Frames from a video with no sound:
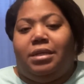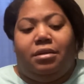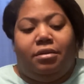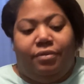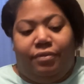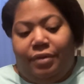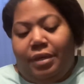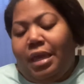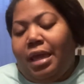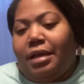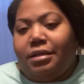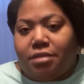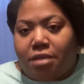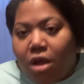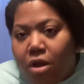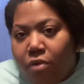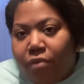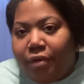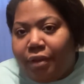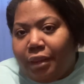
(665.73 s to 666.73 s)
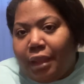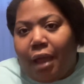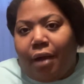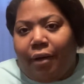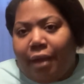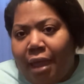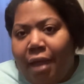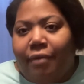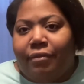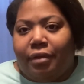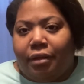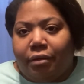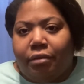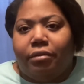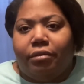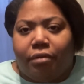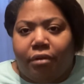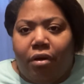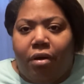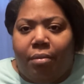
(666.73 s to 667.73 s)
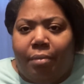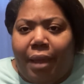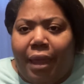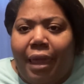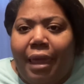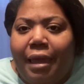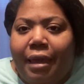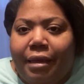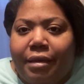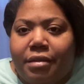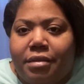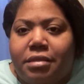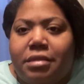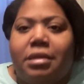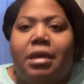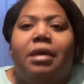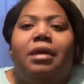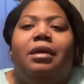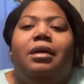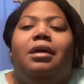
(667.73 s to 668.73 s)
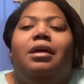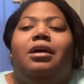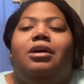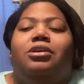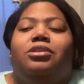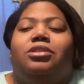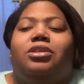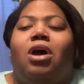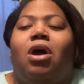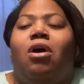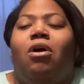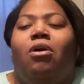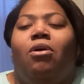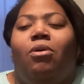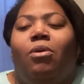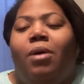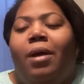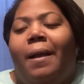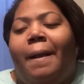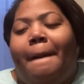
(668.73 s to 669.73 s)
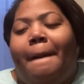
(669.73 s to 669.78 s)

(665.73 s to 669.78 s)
and if he has COVID, now I have it on my hands. So